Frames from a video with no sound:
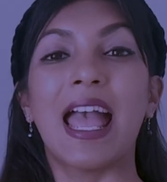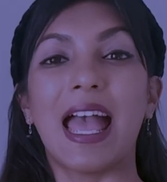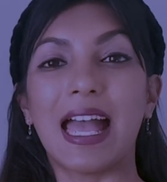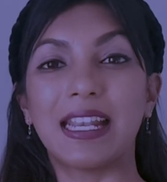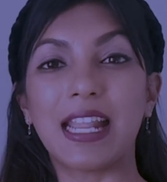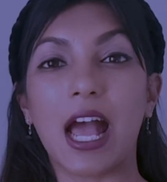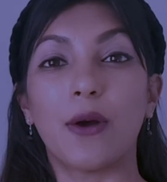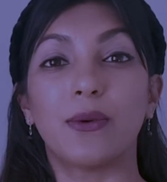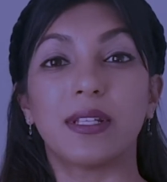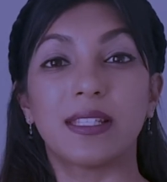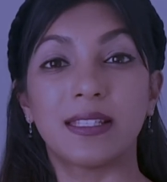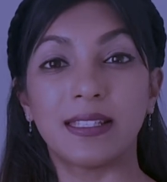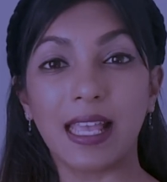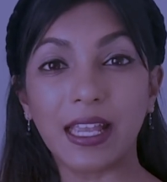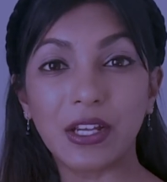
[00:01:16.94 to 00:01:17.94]
And our
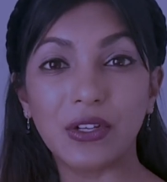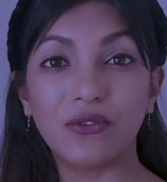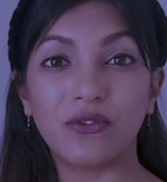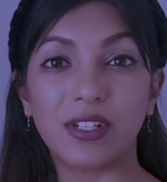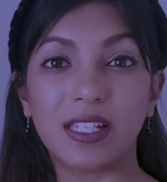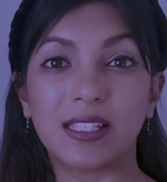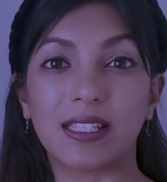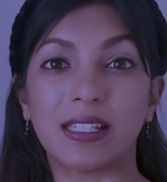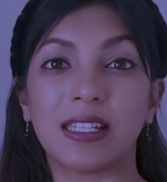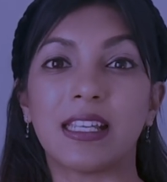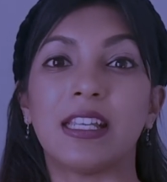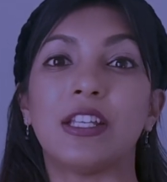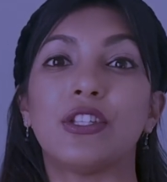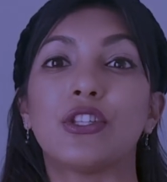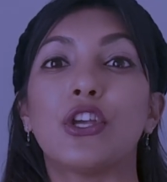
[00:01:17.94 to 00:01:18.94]
second reason
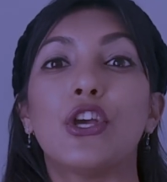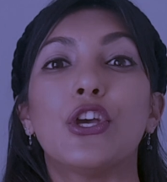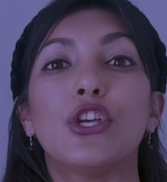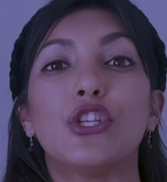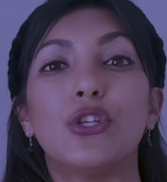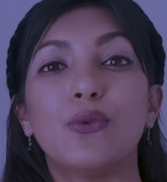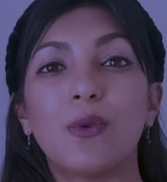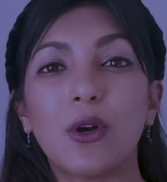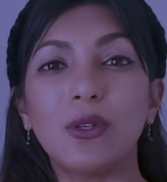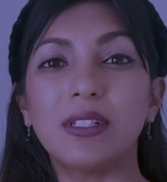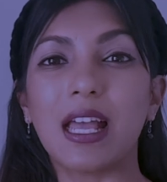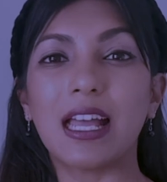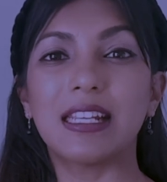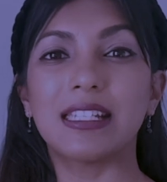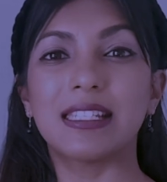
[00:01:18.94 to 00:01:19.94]
is you
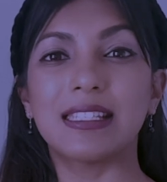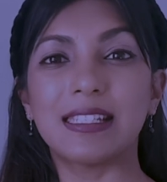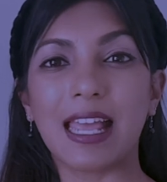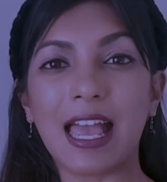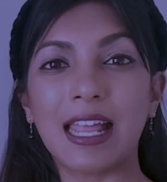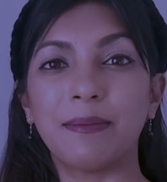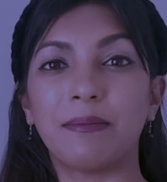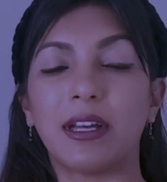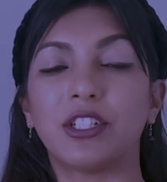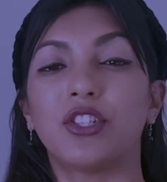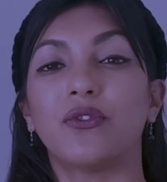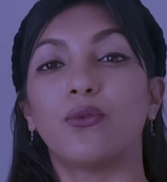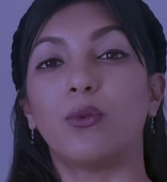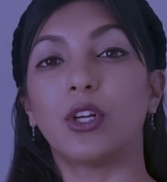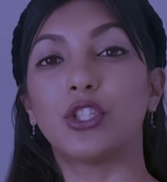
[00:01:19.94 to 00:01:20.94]
won't understand much
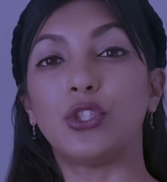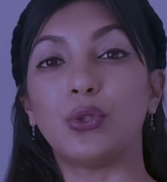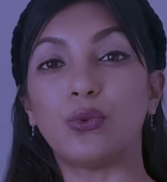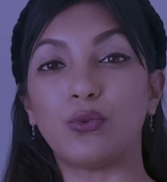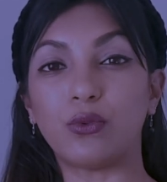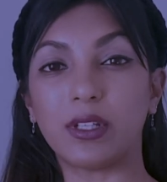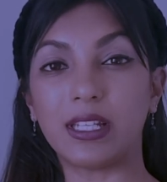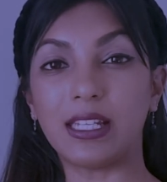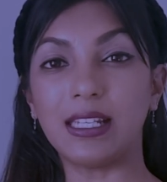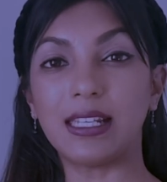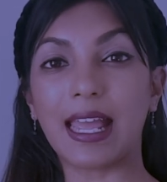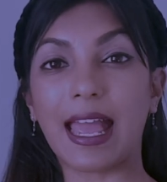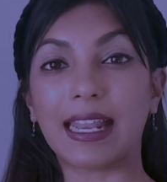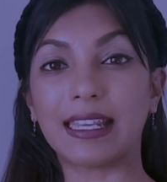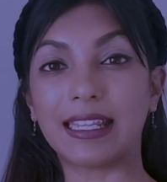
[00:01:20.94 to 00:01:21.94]
of what you
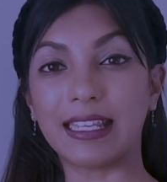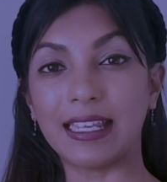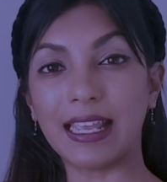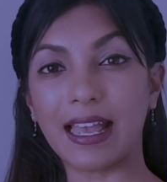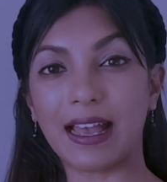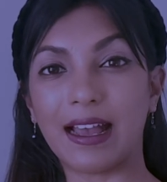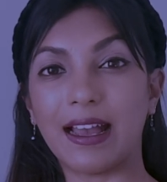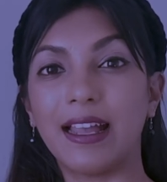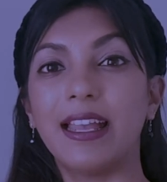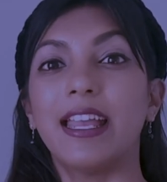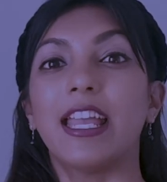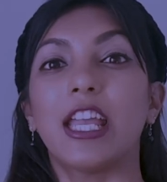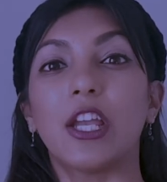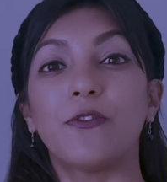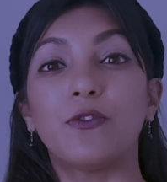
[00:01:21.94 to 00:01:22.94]
read and hear
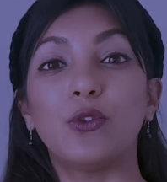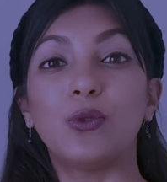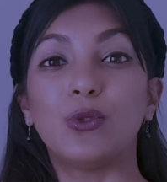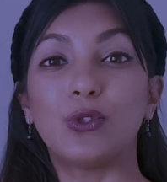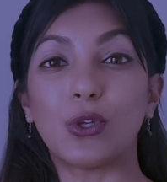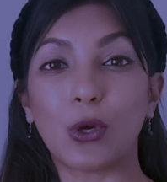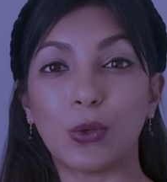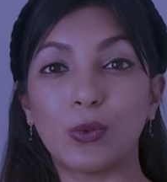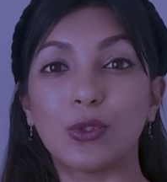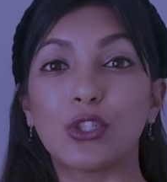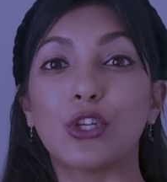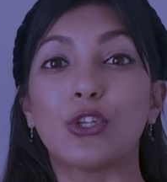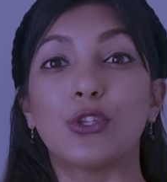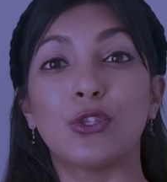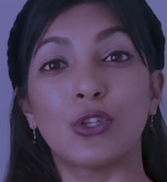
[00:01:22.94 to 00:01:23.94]
if you
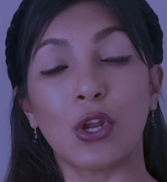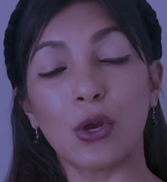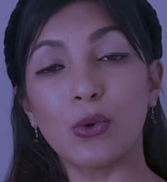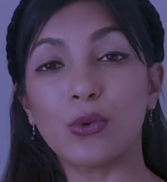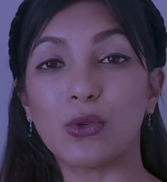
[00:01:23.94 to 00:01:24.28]
don't know